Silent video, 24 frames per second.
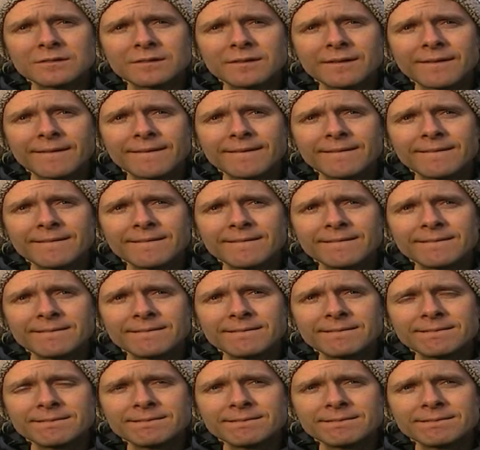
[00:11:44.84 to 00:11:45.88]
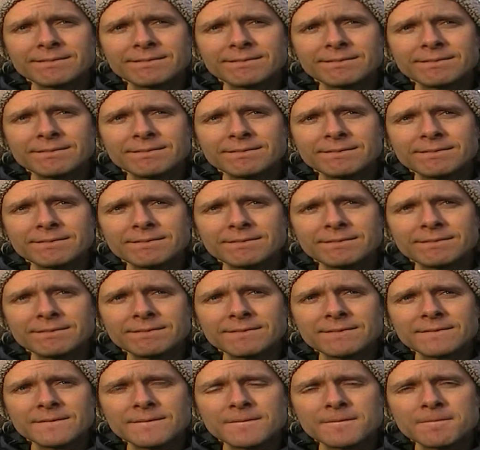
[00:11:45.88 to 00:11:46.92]

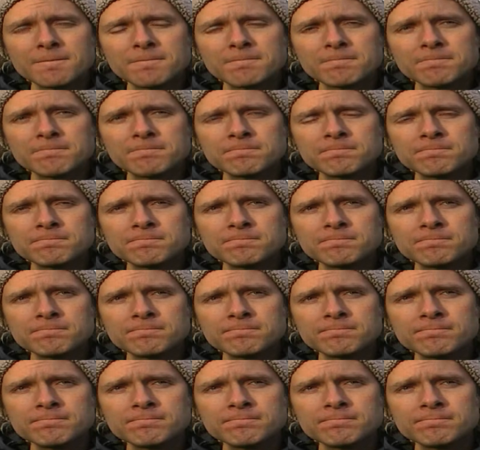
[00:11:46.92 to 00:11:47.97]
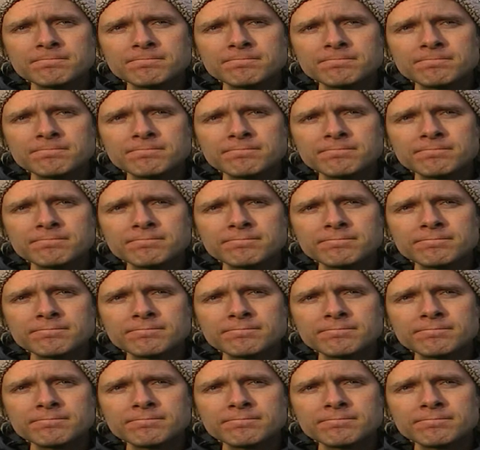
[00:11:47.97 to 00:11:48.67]
(no one is talking)